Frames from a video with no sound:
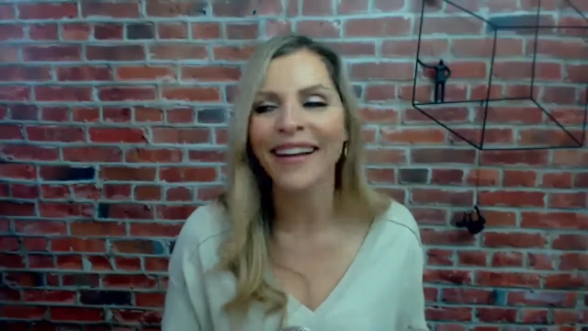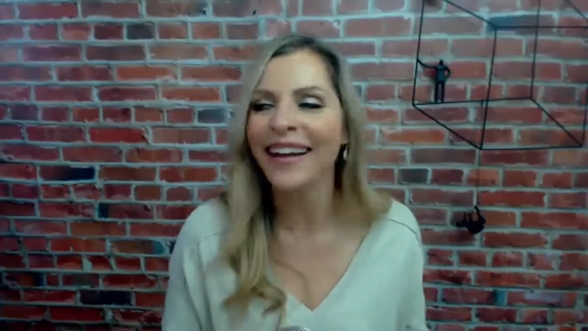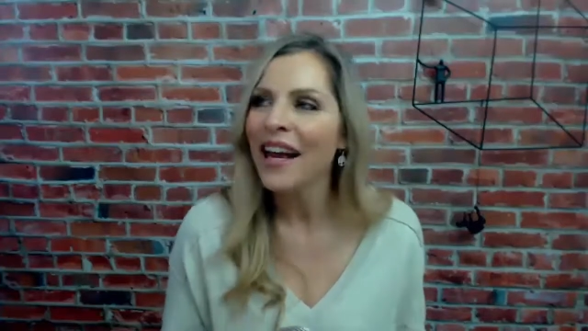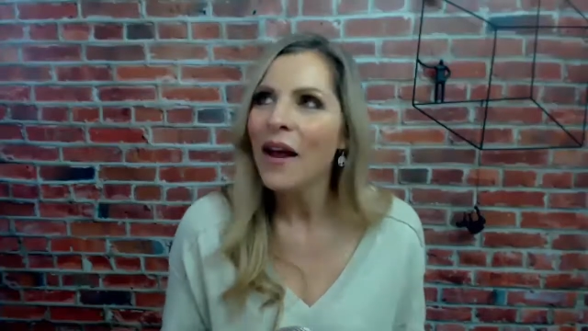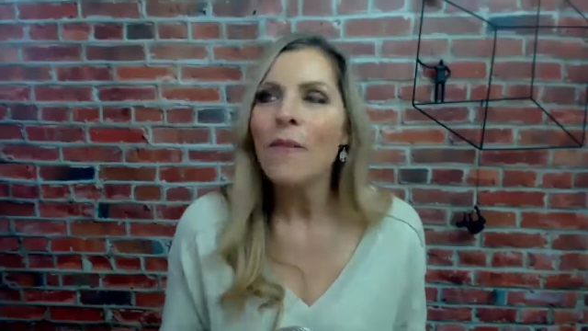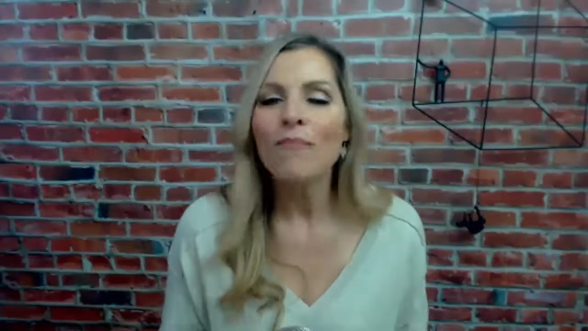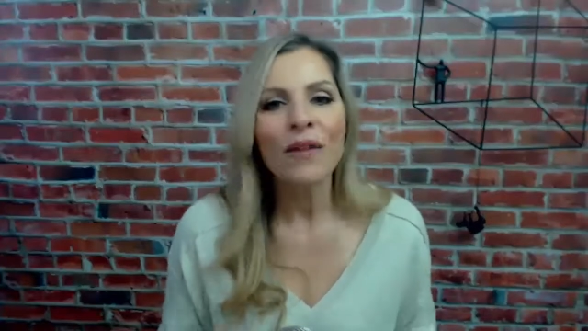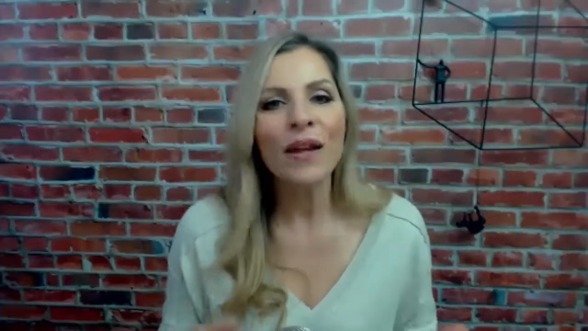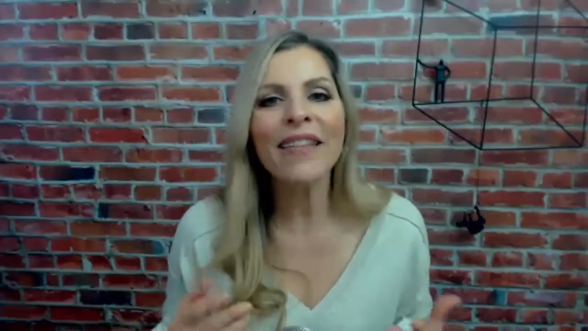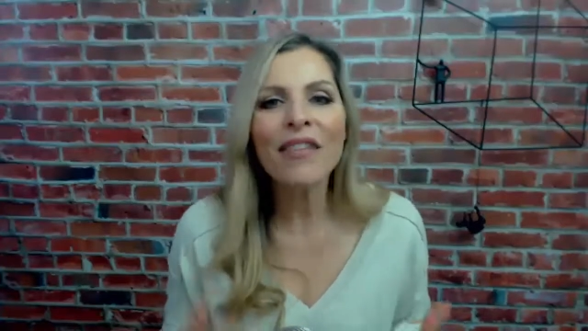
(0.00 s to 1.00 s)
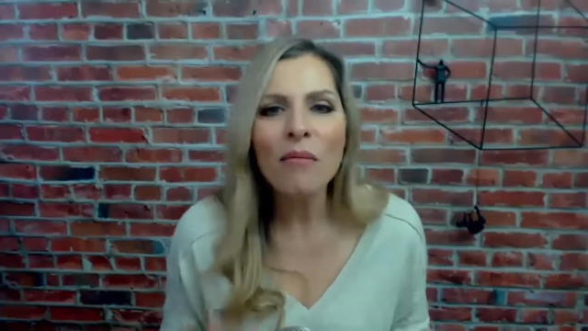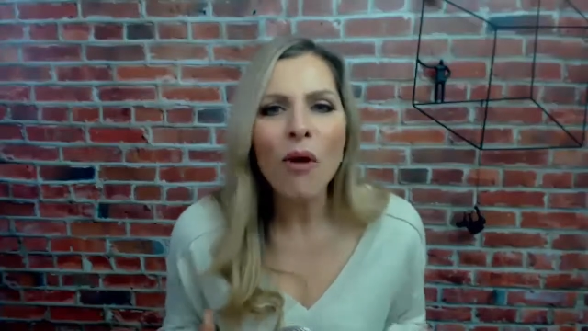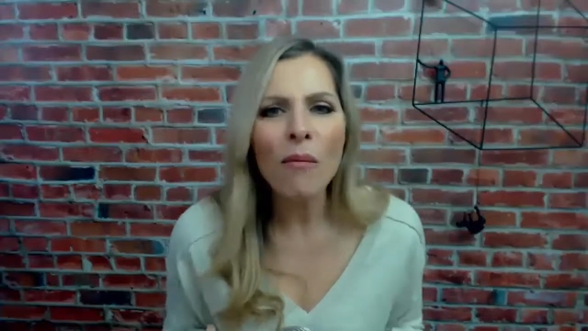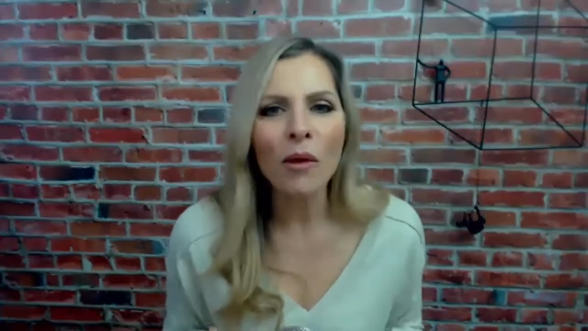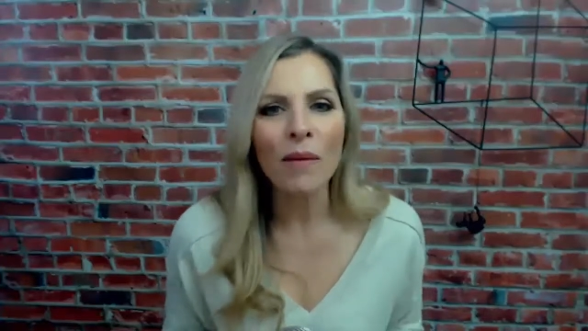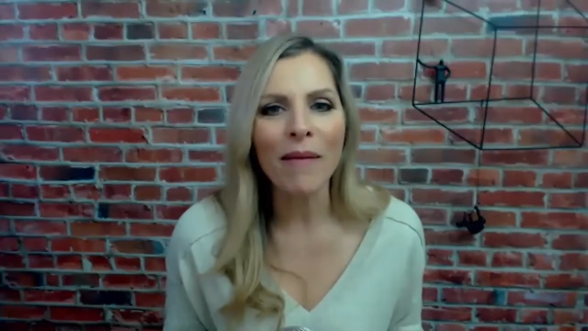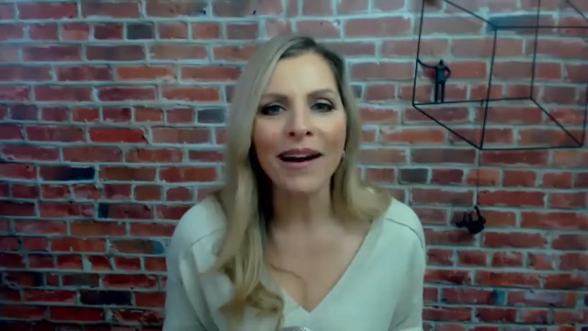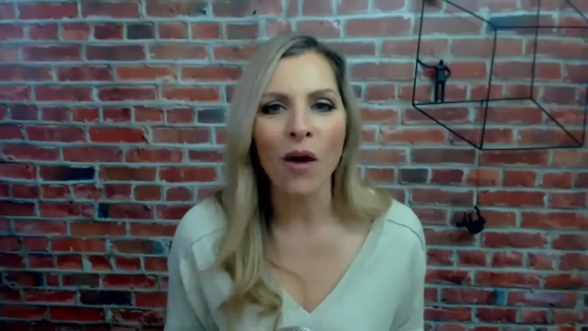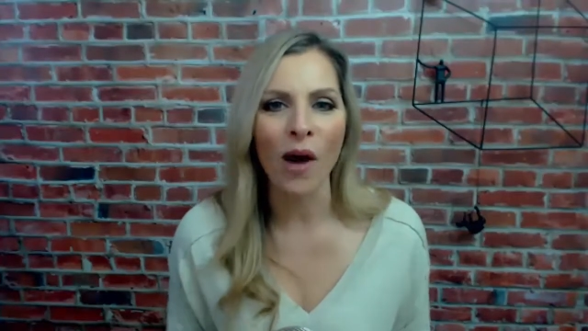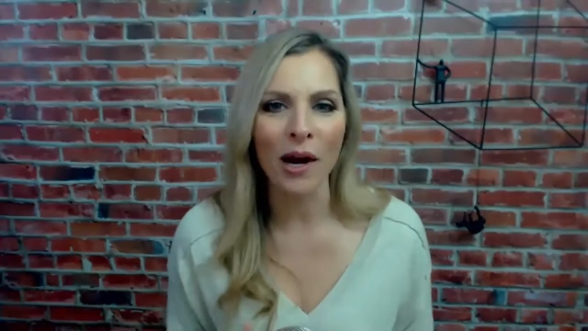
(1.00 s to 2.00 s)
Like in the moment, we might
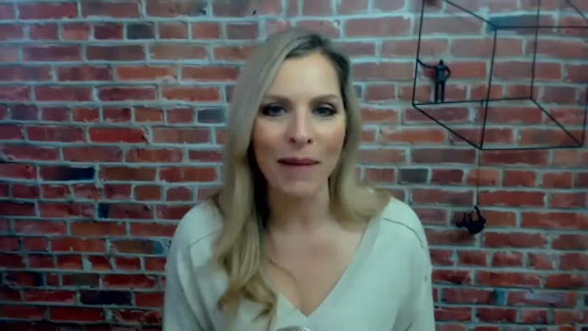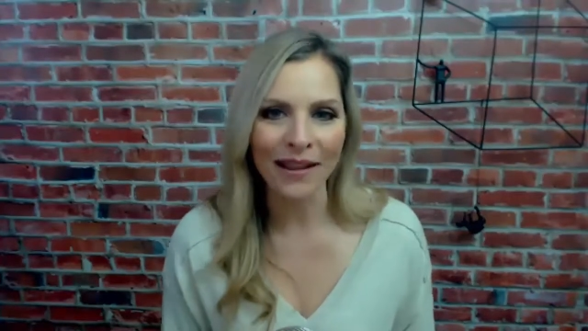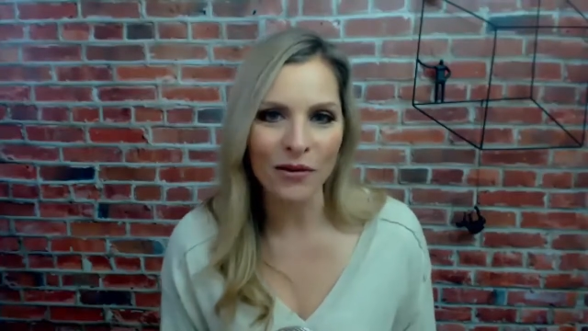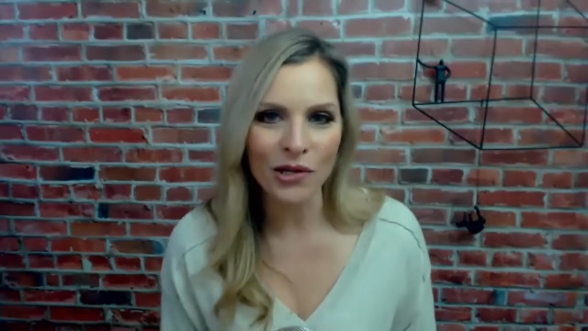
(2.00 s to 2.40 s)
not want to make those